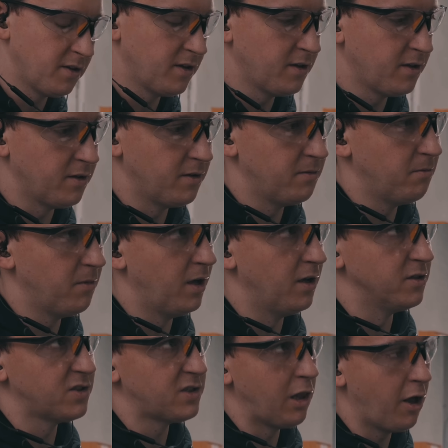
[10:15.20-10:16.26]
a
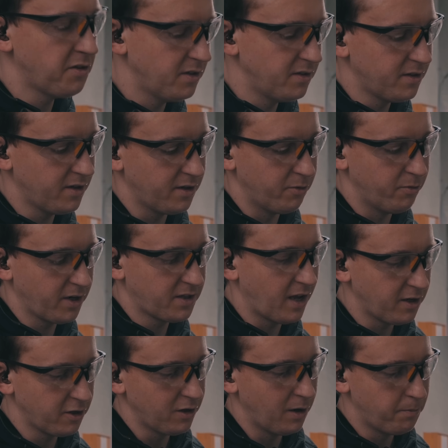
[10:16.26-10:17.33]
slot in the
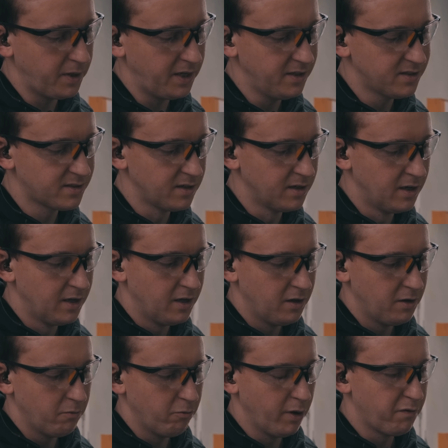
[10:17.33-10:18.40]
rectangular piece
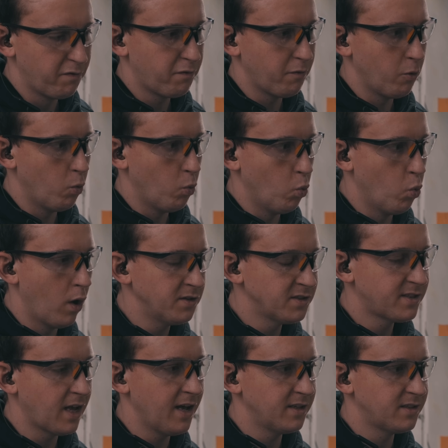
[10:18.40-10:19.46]
with one
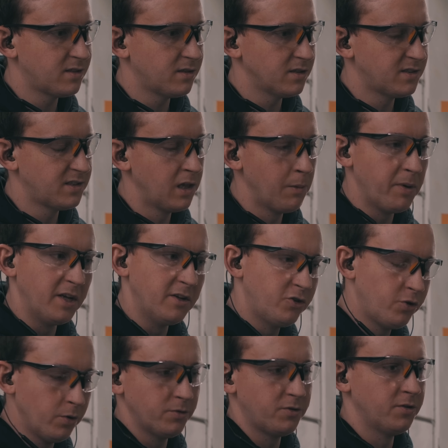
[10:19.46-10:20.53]
side still being
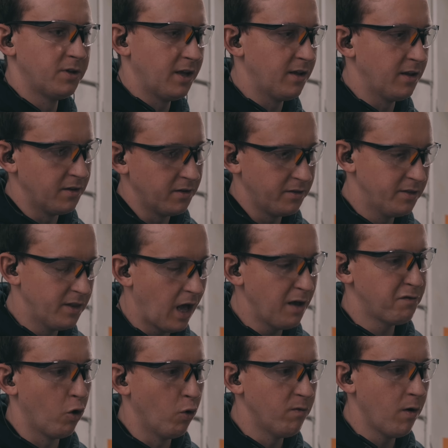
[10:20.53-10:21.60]
true to the
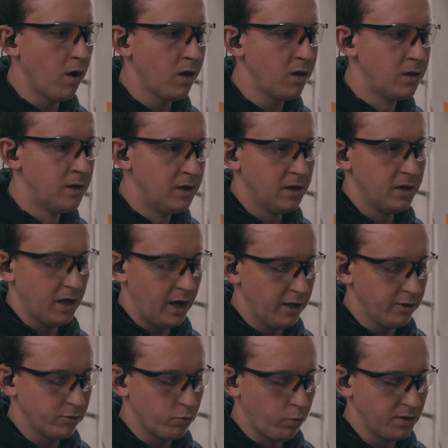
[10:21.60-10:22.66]
knife overall
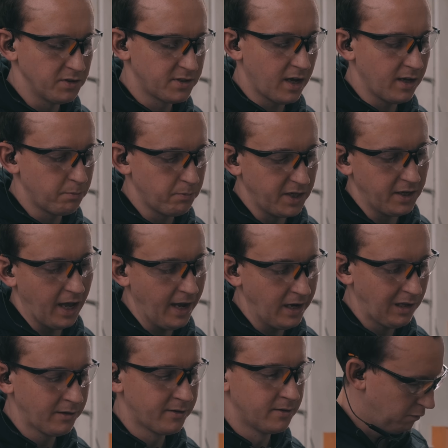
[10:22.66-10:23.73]
and one side being
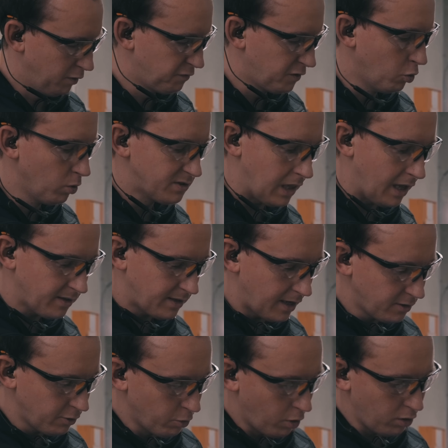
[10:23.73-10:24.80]
angled. With tools like
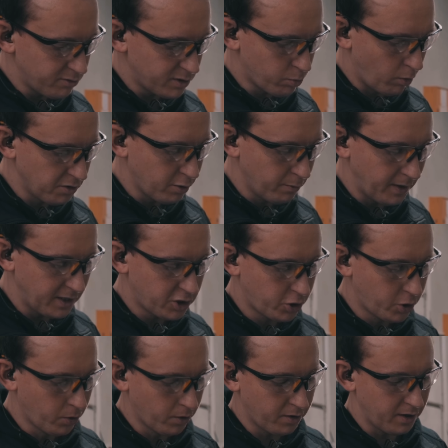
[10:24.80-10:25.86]
that, you always want to make
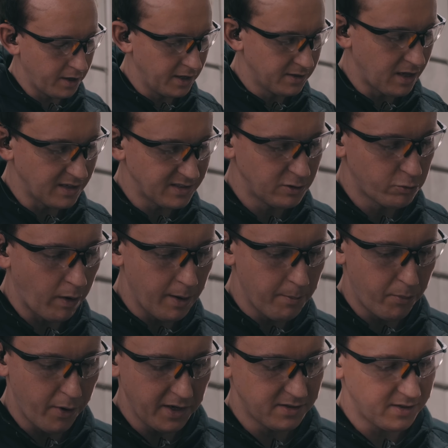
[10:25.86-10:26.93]
sure it doesn't
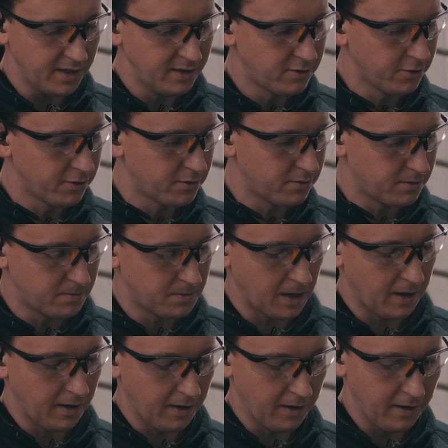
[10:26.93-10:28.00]
vibrate into
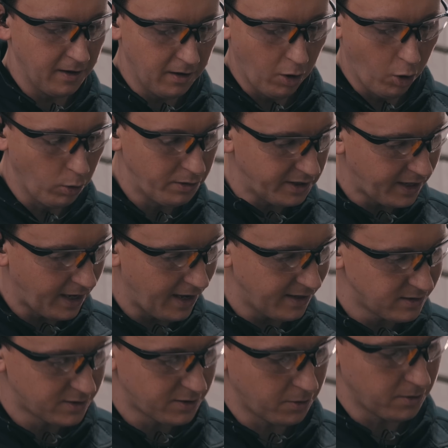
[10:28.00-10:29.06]
the holding
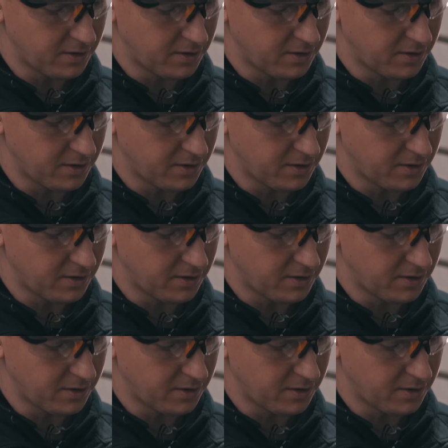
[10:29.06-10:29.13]
hand, so